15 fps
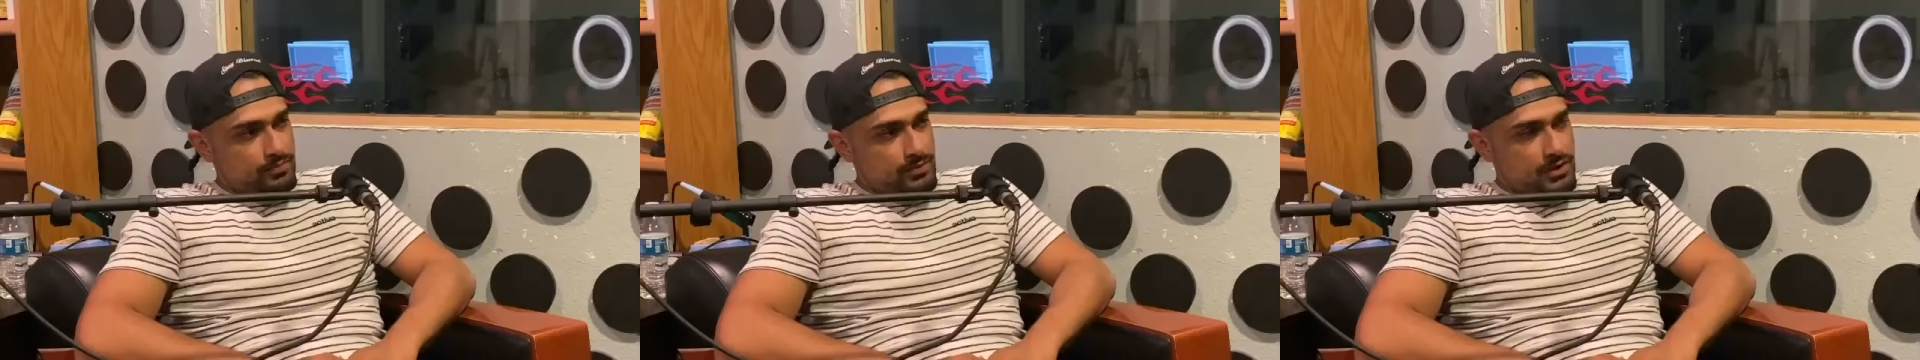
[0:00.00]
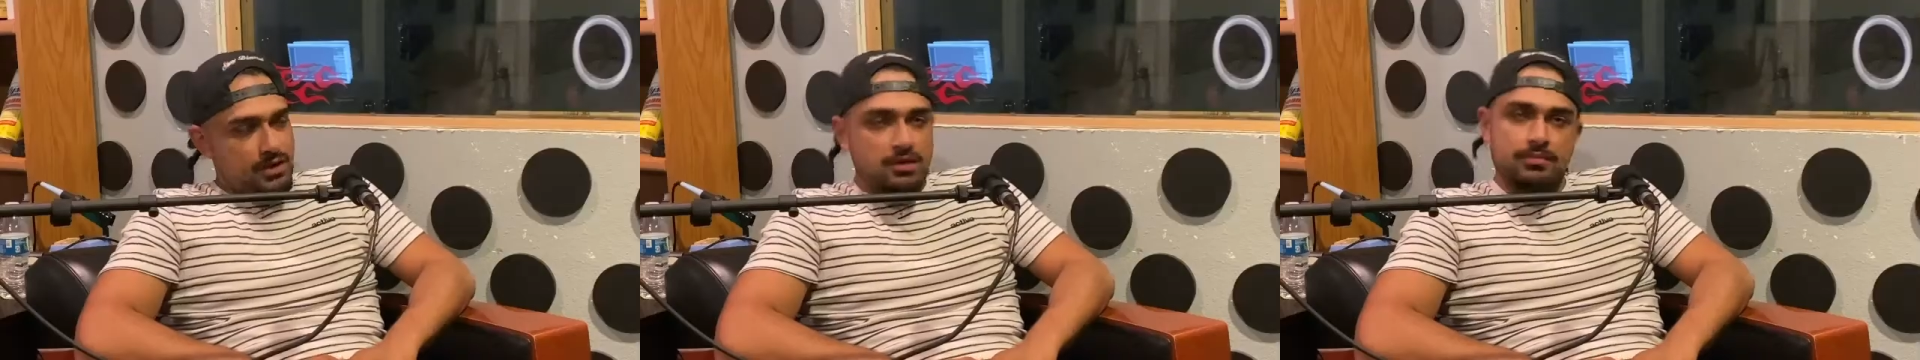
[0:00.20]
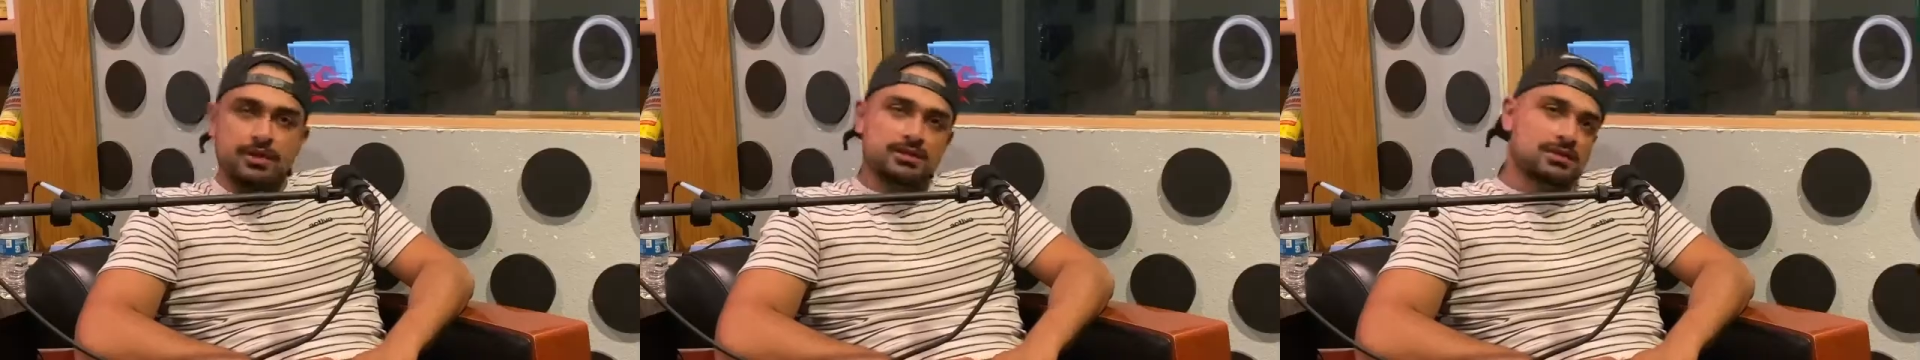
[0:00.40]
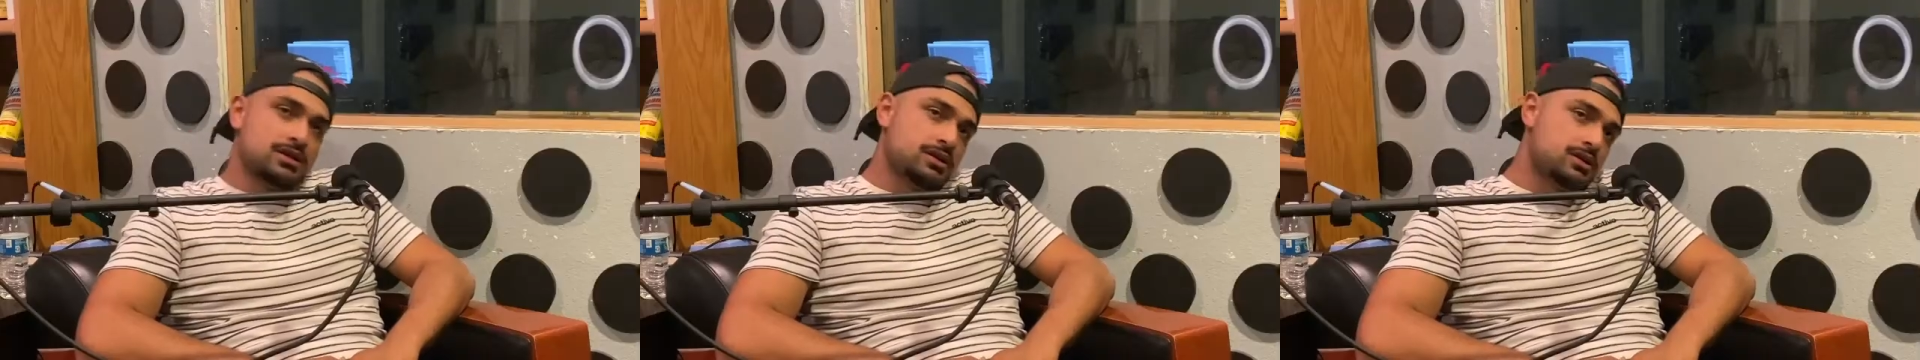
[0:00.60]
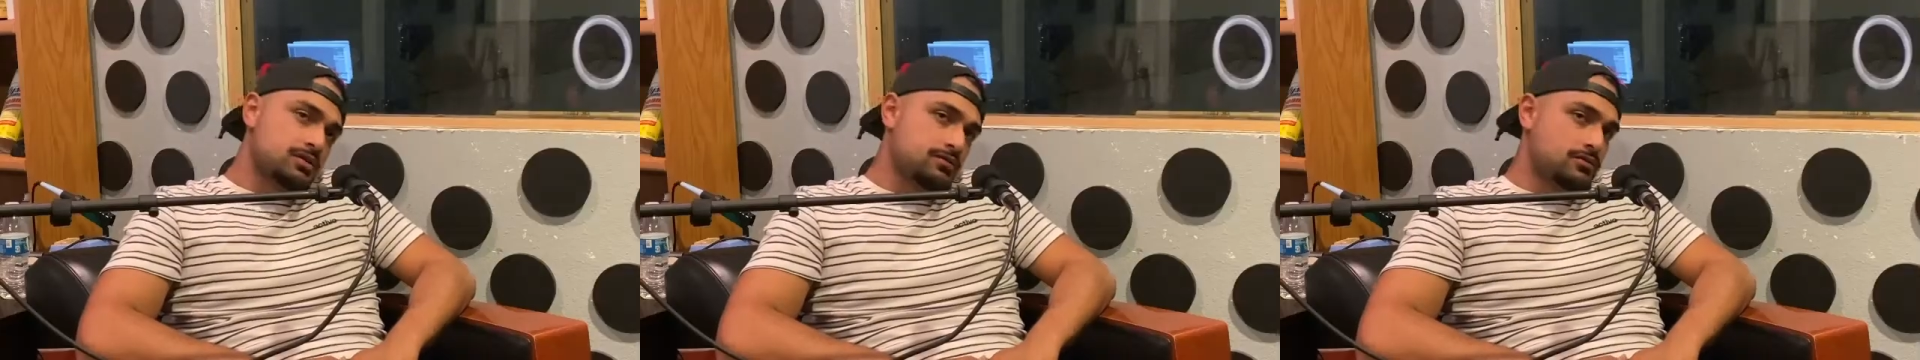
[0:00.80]
Yeah, my
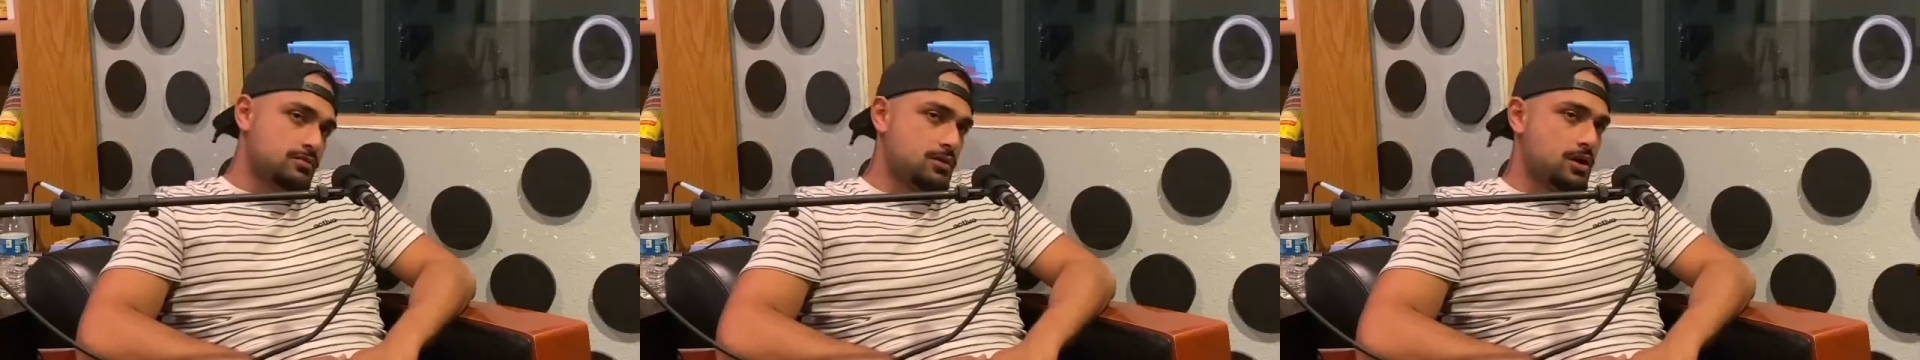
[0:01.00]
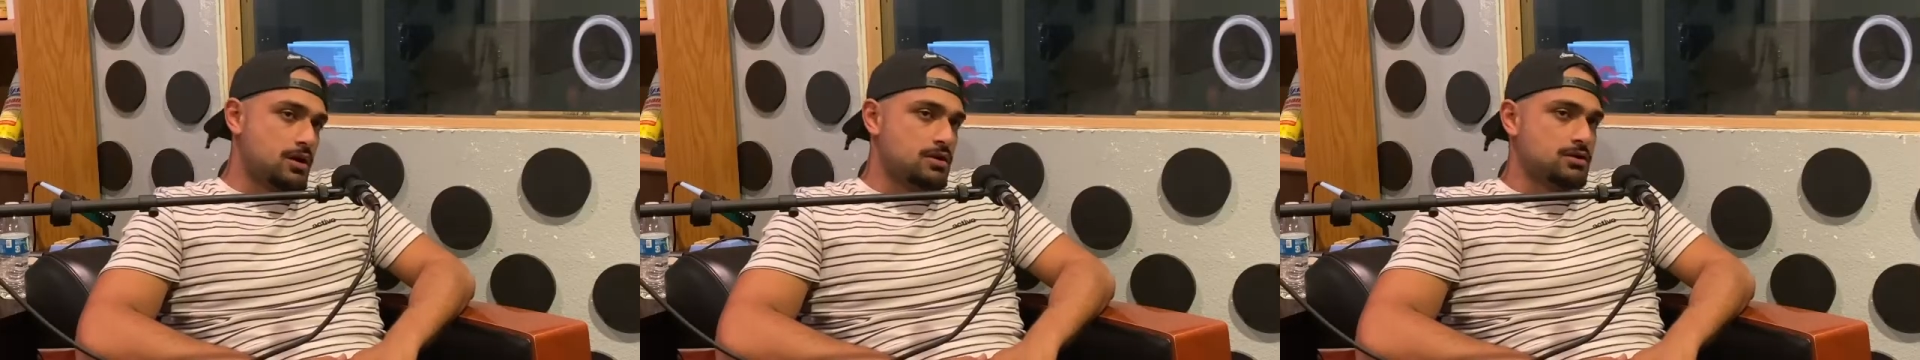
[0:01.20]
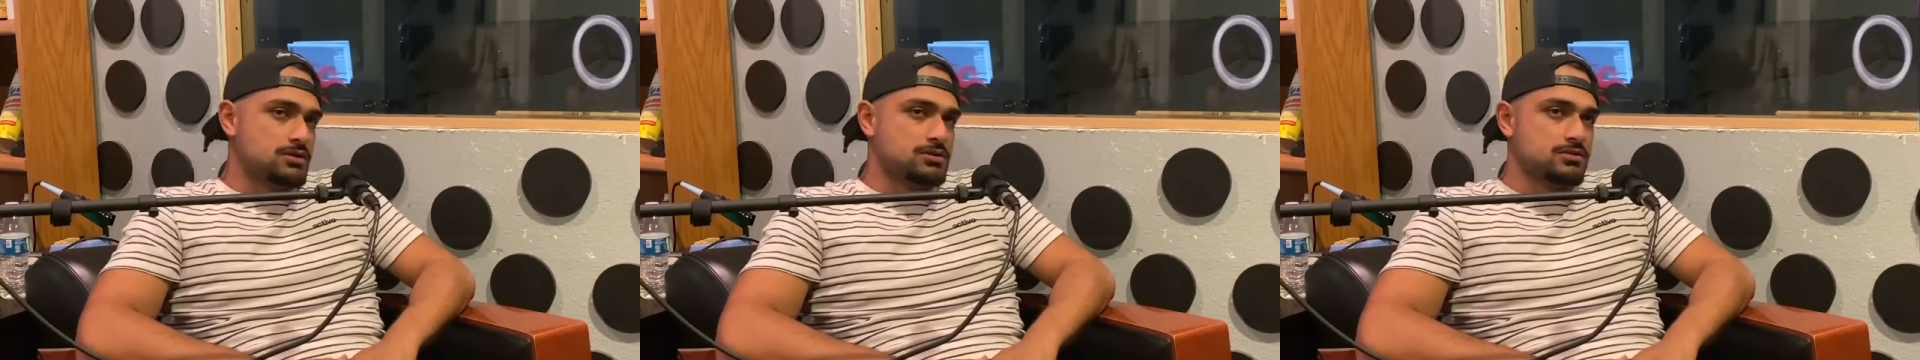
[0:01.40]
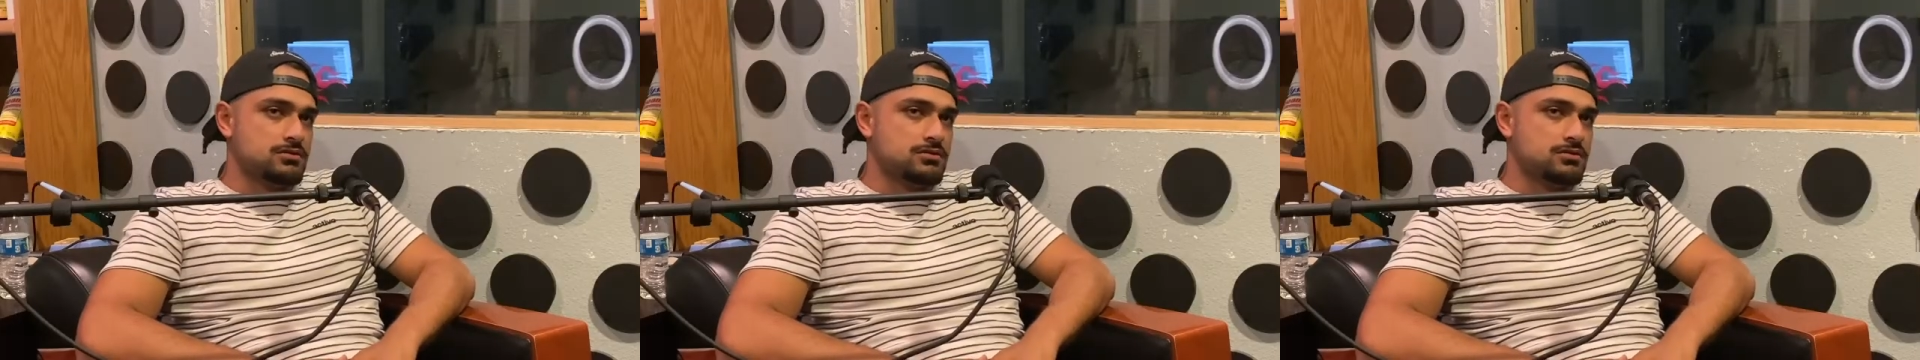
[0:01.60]
dad came from the island,